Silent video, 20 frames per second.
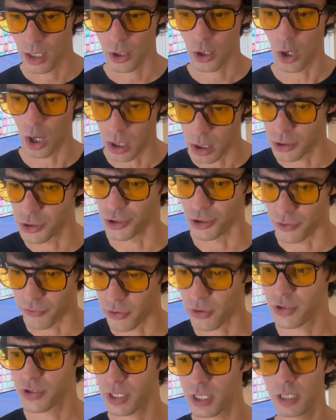college
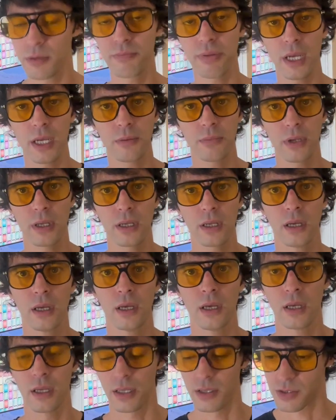university baby?
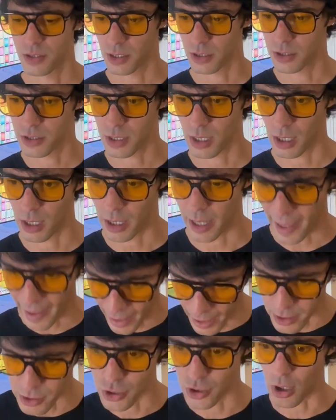Is this a
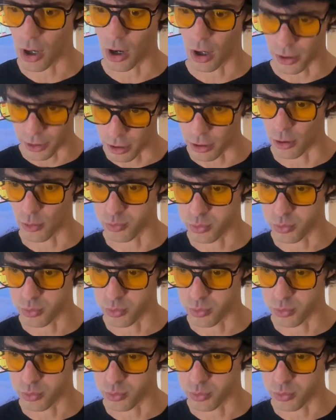hands-on, you know,